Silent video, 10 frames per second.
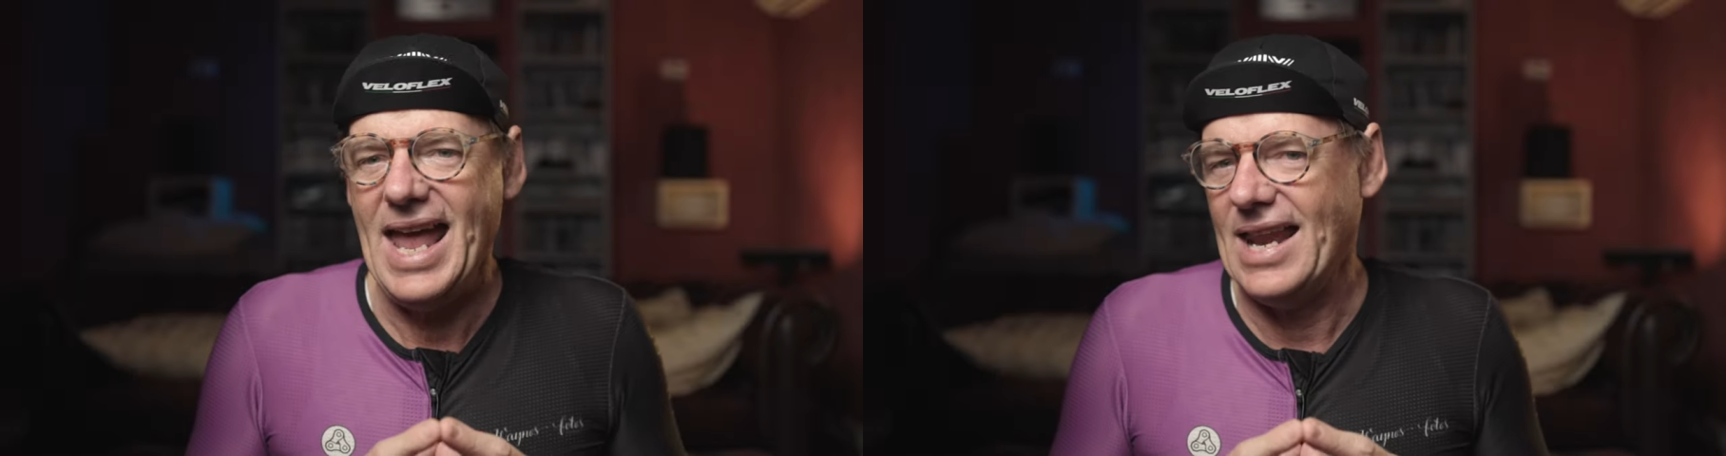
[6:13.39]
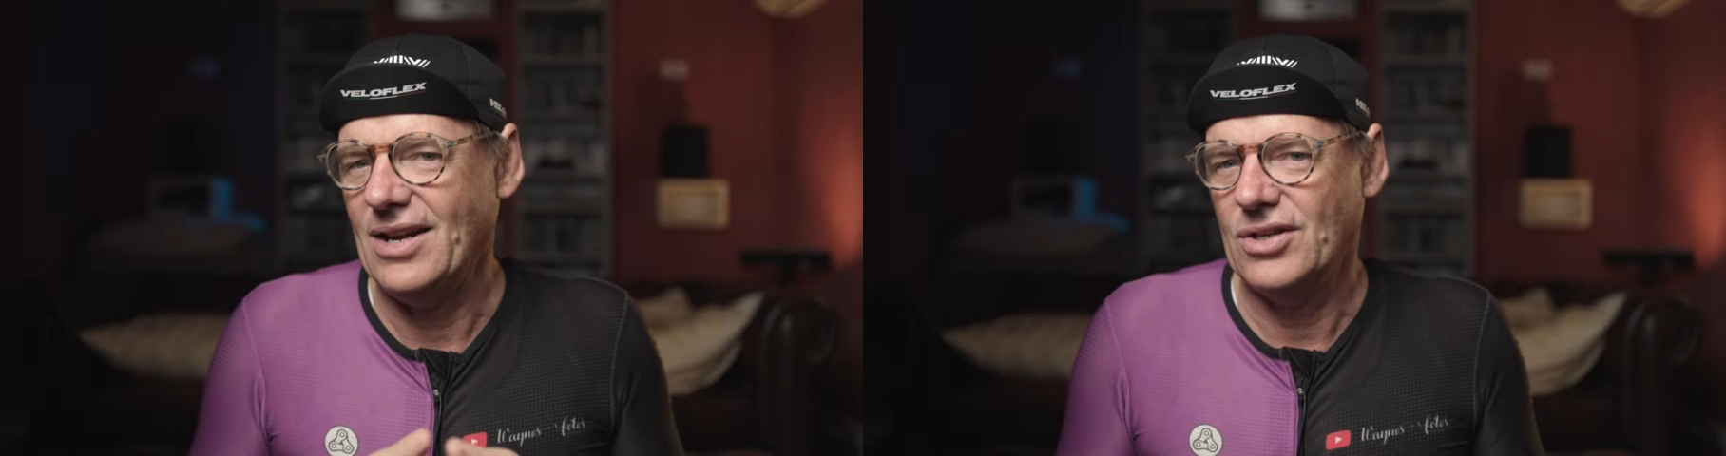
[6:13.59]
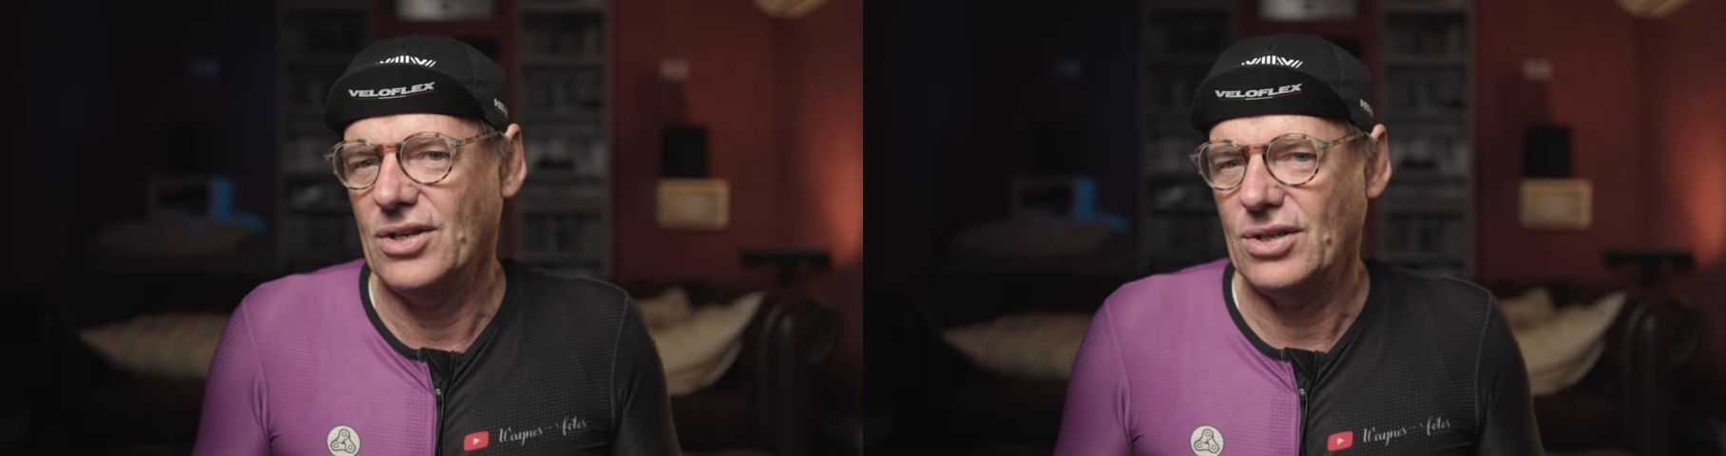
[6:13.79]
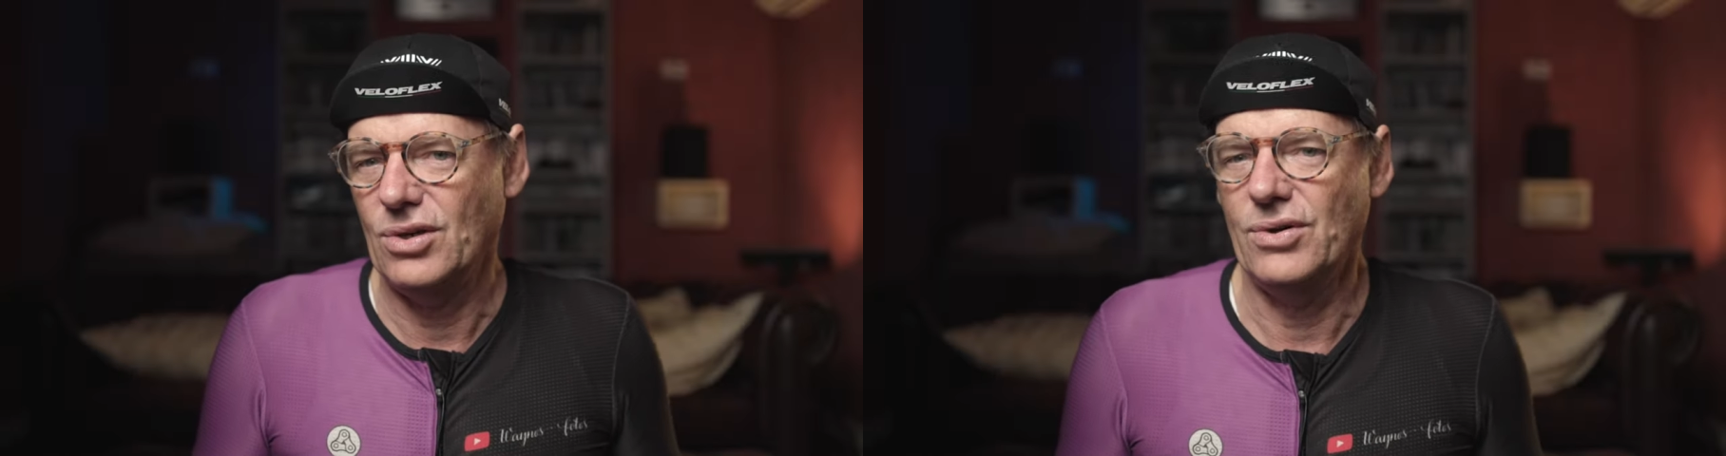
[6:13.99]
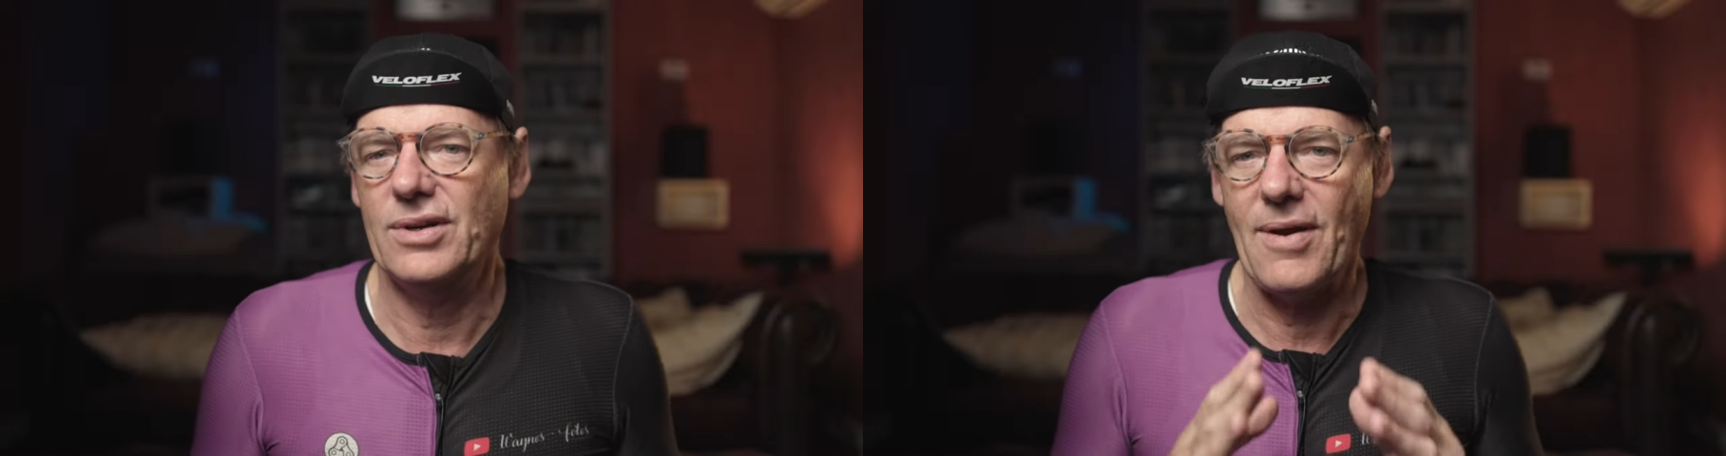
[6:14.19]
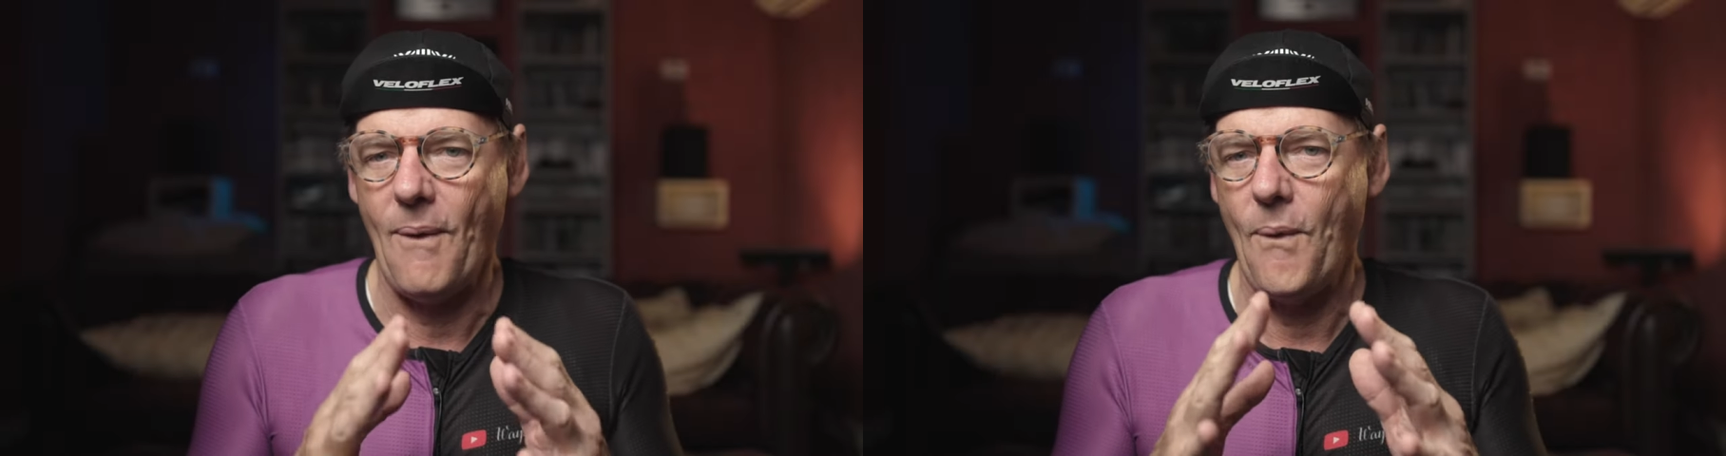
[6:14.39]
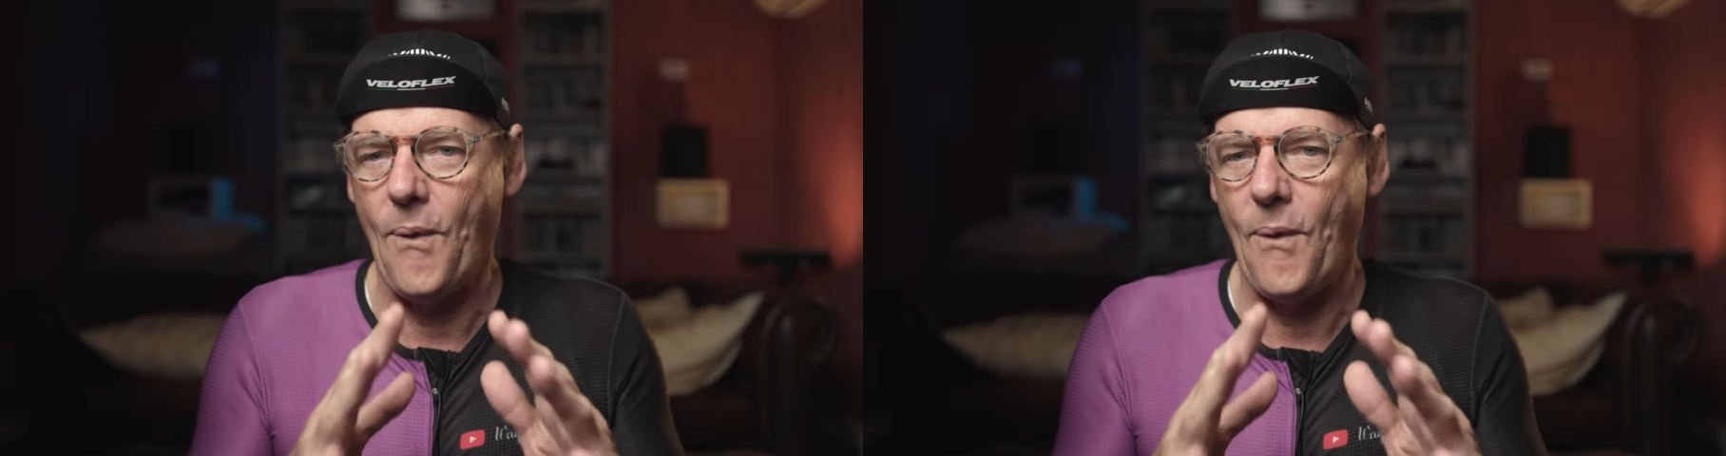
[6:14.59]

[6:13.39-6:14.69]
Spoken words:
and it just looks